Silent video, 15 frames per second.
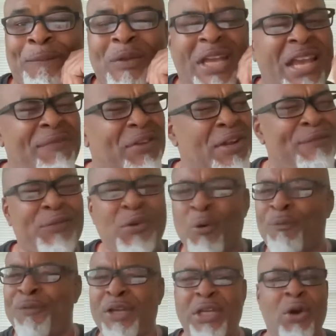Even if
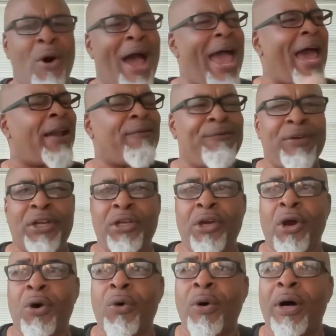your video, I had a
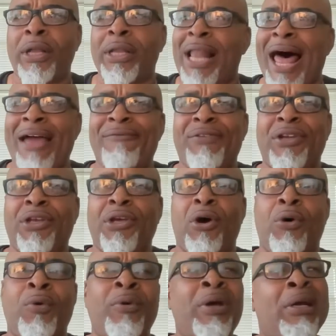video, a live
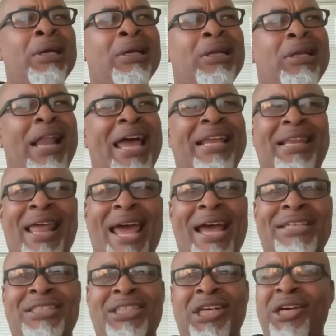video like
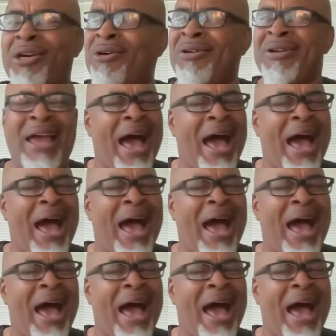last year,